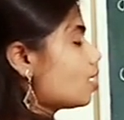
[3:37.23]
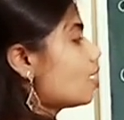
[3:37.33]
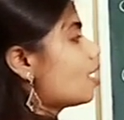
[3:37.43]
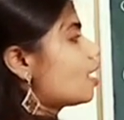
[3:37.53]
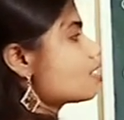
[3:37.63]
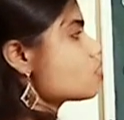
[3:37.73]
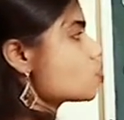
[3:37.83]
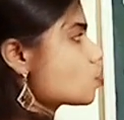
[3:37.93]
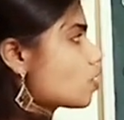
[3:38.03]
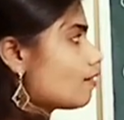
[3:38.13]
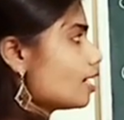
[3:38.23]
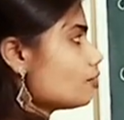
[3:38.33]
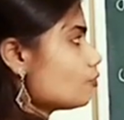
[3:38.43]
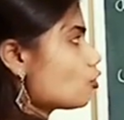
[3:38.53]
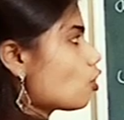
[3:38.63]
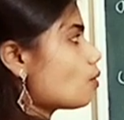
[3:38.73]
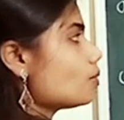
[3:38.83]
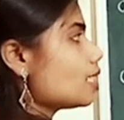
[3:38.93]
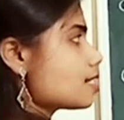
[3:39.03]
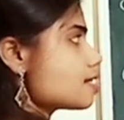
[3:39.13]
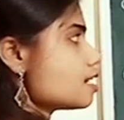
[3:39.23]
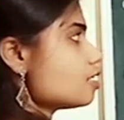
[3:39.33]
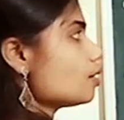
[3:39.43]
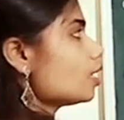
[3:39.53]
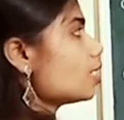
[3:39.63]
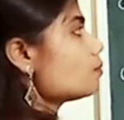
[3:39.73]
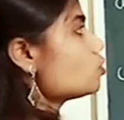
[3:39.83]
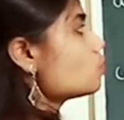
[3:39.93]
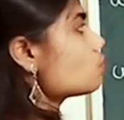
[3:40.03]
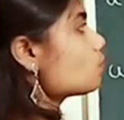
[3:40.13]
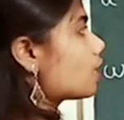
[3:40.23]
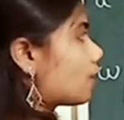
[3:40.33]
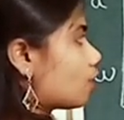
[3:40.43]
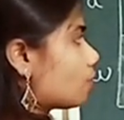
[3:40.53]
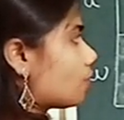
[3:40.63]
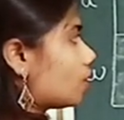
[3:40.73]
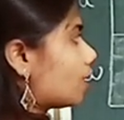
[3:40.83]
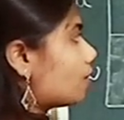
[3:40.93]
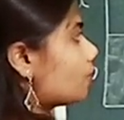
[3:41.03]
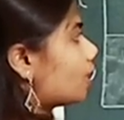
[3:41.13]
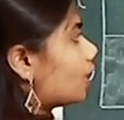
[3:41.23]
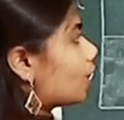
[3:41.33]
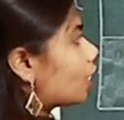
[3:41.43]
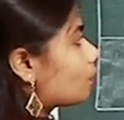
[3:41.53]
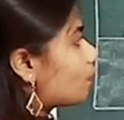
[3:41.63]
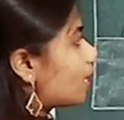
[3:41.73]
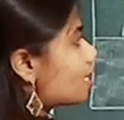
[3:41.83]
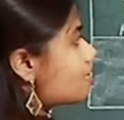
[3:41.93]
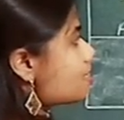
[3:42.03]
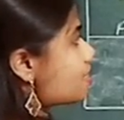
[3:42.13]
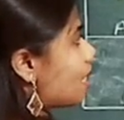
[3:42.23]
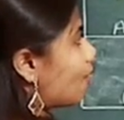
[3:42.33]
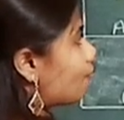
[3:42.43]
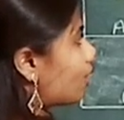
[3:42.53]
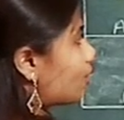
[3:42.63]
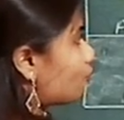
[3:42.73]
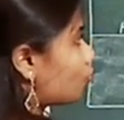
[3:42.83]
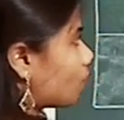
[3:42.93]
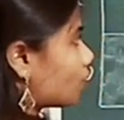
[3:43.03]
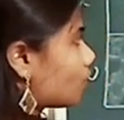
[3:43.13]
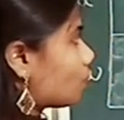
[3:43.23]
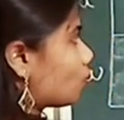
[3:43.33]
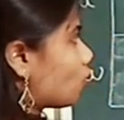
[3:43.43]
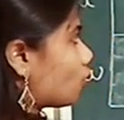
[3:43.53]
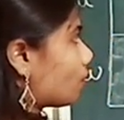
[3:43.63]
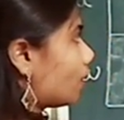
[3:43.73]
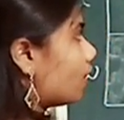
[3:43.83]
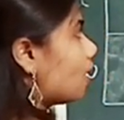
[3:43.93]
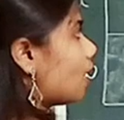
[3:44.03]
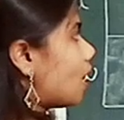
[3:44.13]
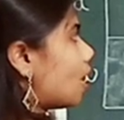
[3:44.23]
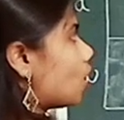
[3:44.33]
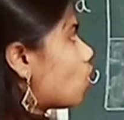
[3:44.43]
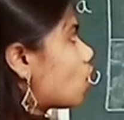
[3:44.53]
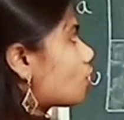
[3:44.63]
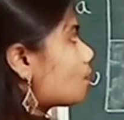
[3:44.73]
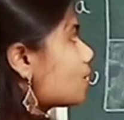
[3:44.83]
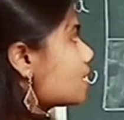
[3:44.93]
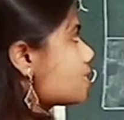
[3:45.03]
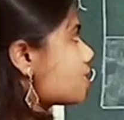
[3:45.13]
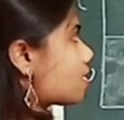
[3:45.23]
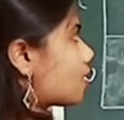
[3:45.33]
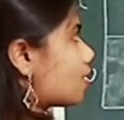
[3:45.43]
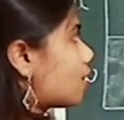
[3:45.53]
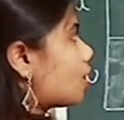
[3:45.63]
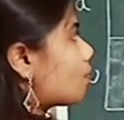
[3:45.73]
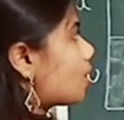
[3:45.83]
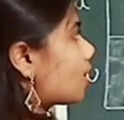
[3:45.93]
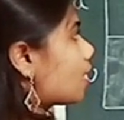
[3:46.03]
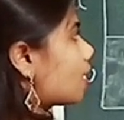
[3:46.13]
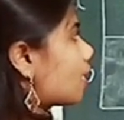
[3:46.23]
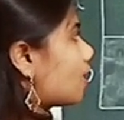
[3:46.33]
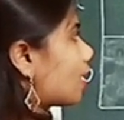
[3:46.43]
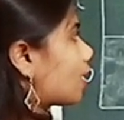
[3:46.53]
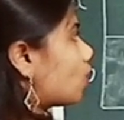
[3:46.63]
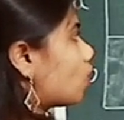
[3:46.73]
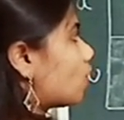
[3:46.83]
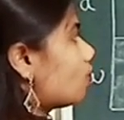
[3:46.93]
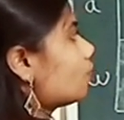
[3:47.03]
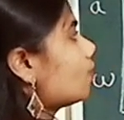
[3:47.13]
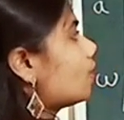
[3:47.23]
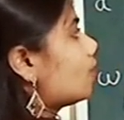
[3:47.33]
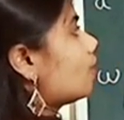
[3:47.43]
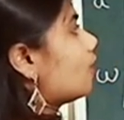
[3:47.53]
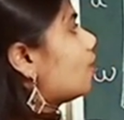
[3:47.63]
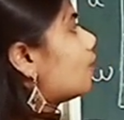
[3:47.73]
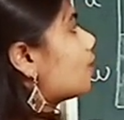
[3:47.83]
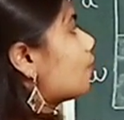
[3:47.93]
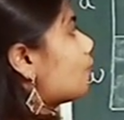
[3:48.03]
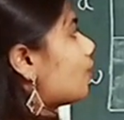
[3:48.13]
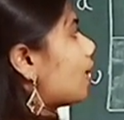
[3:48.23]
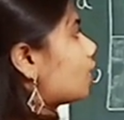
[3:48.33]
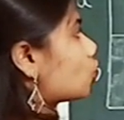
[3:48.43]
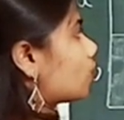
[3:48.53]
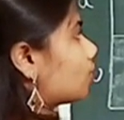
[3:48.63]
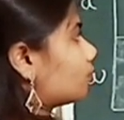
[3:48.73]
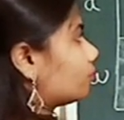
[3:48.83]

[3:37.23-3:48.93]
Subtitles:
is traveling from denser medium to rarer medium. It bends away from the normal along BC, making an angle of refraction.